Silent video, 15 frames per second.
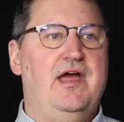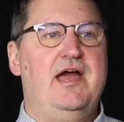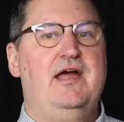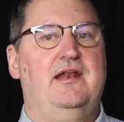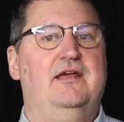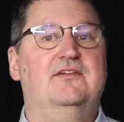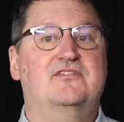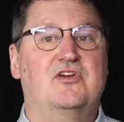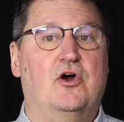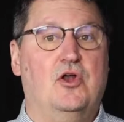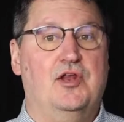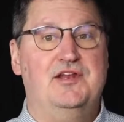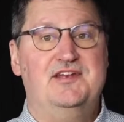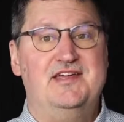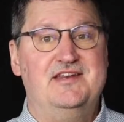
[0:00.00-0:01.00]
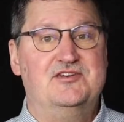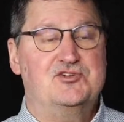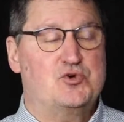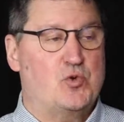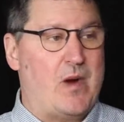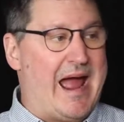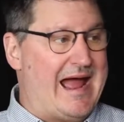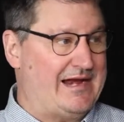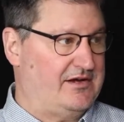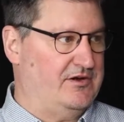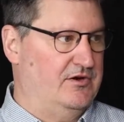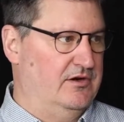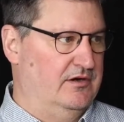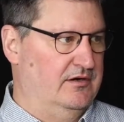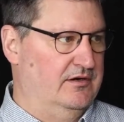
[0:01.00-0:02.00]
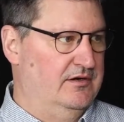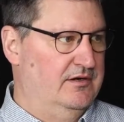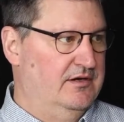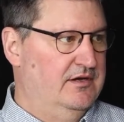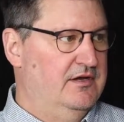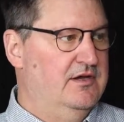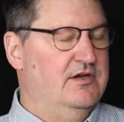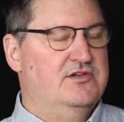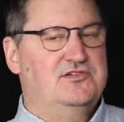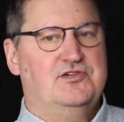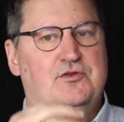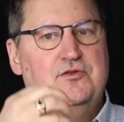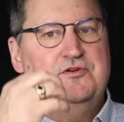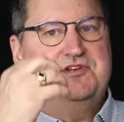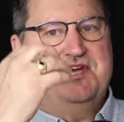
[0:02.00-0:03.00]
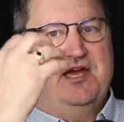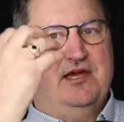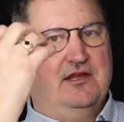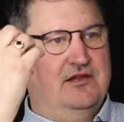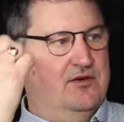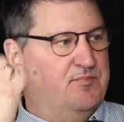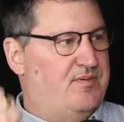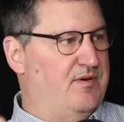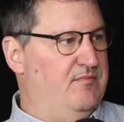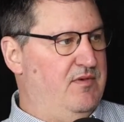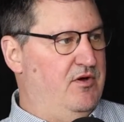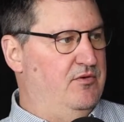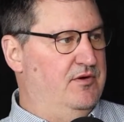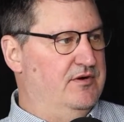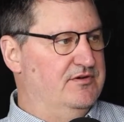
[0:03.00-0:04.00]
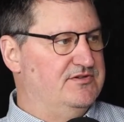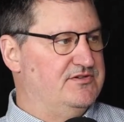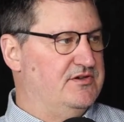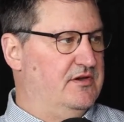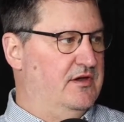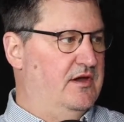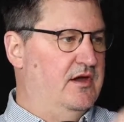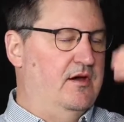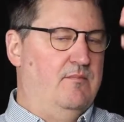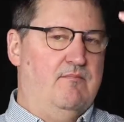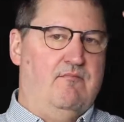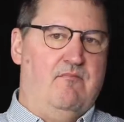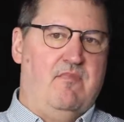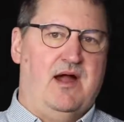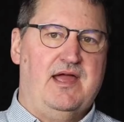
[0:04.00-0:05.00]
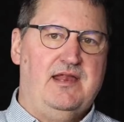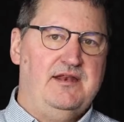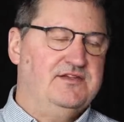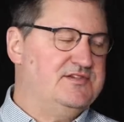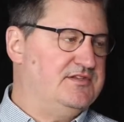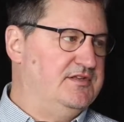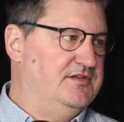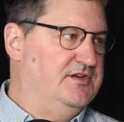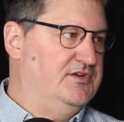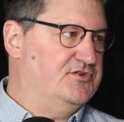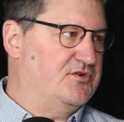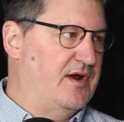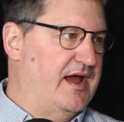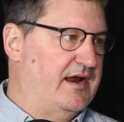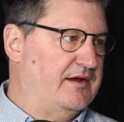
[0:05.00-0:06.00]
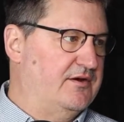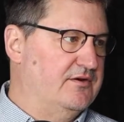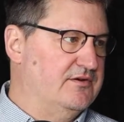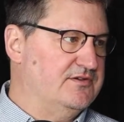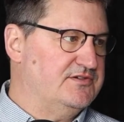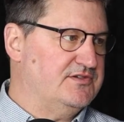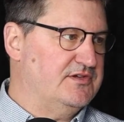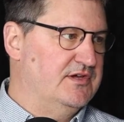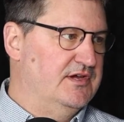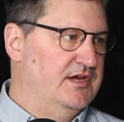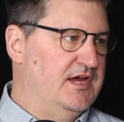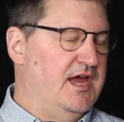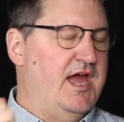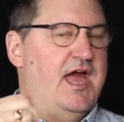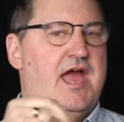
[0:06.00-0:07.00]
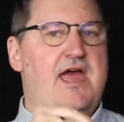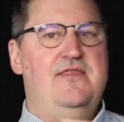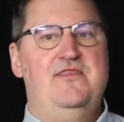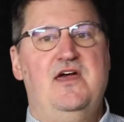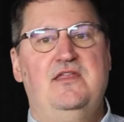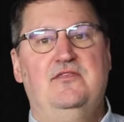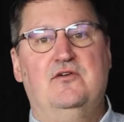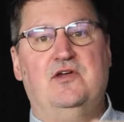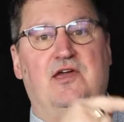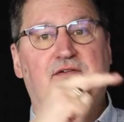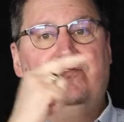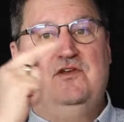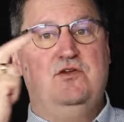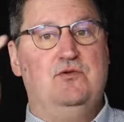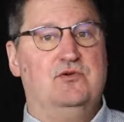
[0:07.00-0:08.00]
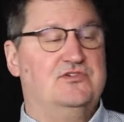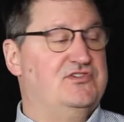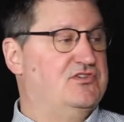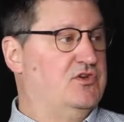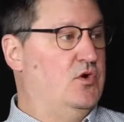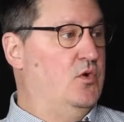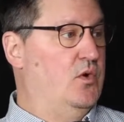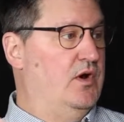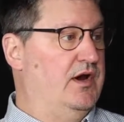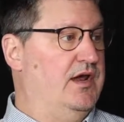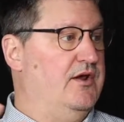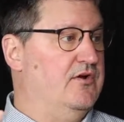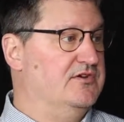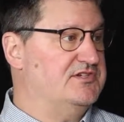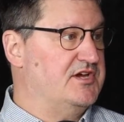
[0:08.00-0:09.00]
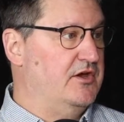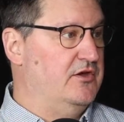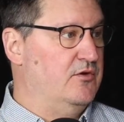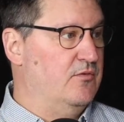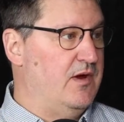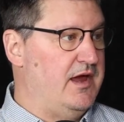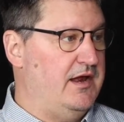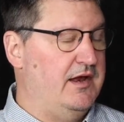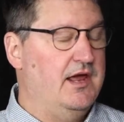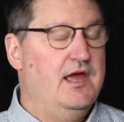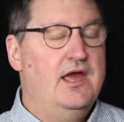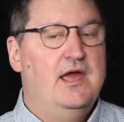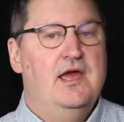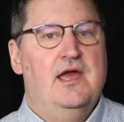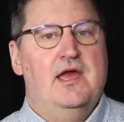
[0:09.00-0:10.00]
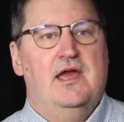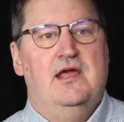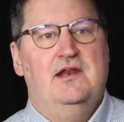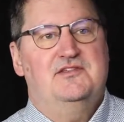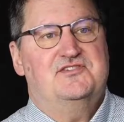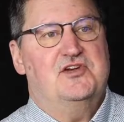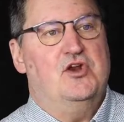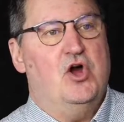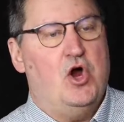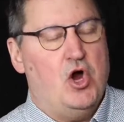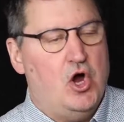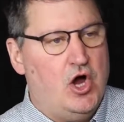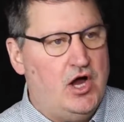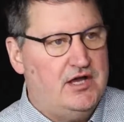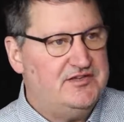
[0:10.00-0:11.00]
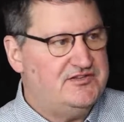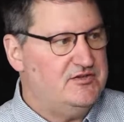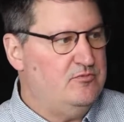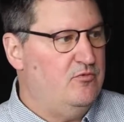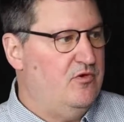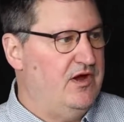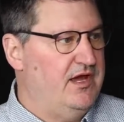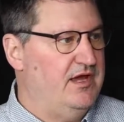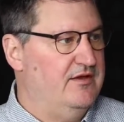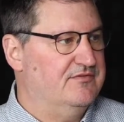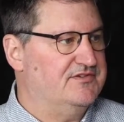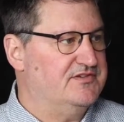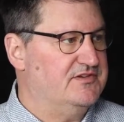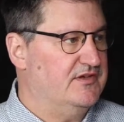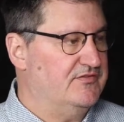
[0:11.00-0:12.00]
that is called a detractor. So they're taking the promoters minus the detractors, and then they're giving you a score. Here's how you rate. And it's an awesome way of